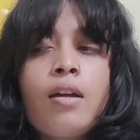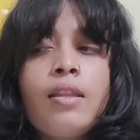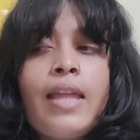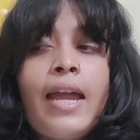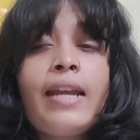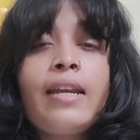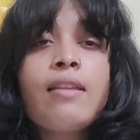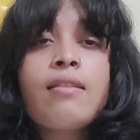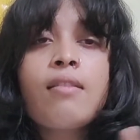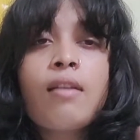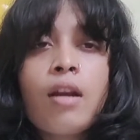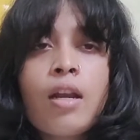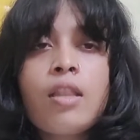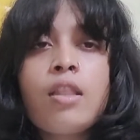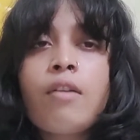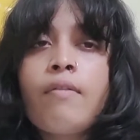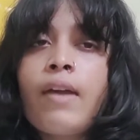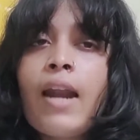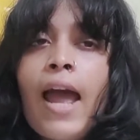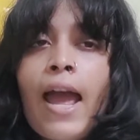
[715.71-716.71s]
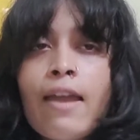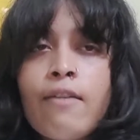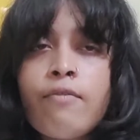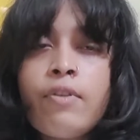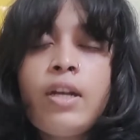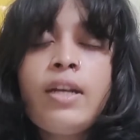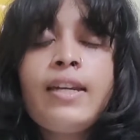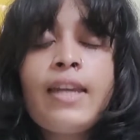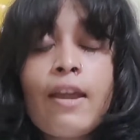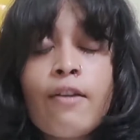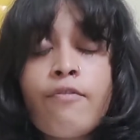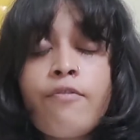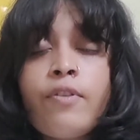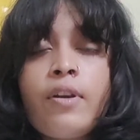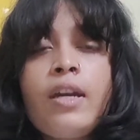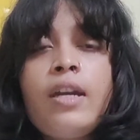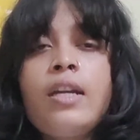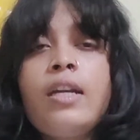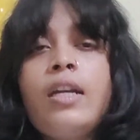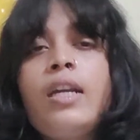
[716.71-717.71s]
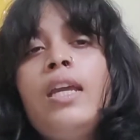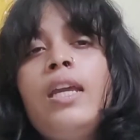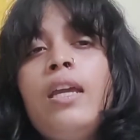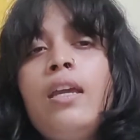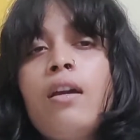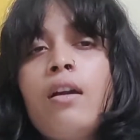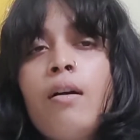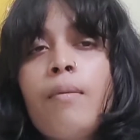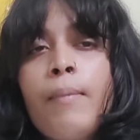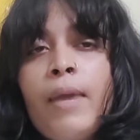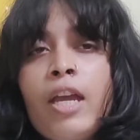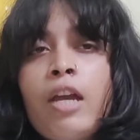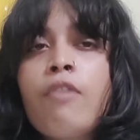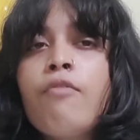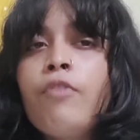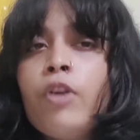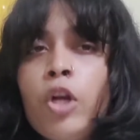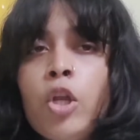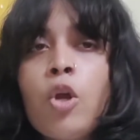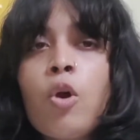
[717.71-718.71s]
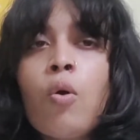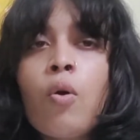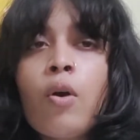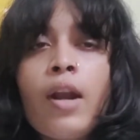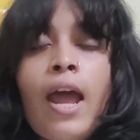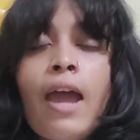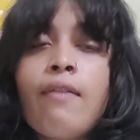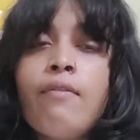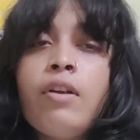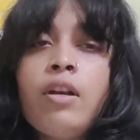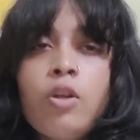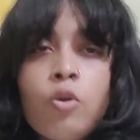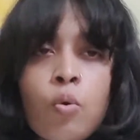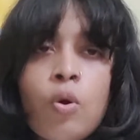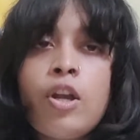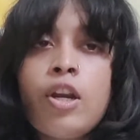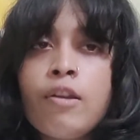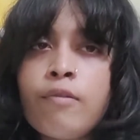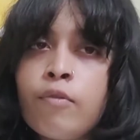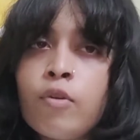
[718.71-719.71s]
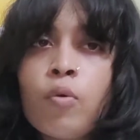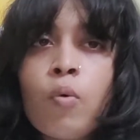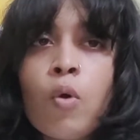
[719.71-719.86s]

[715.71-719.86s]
that is another one I will definitely make a video on. I will do a review